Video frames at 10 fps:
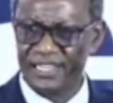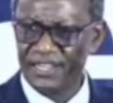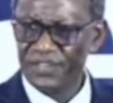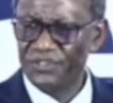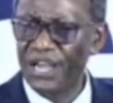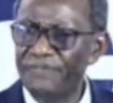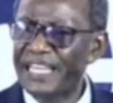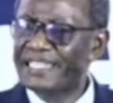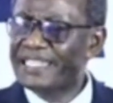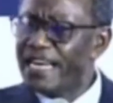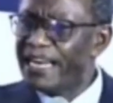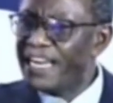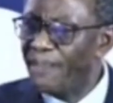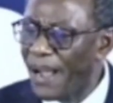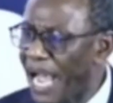So after studying
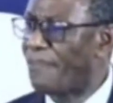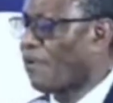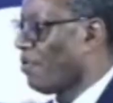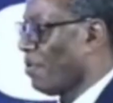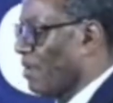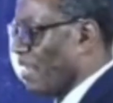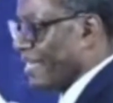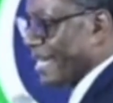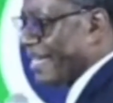the Bible, the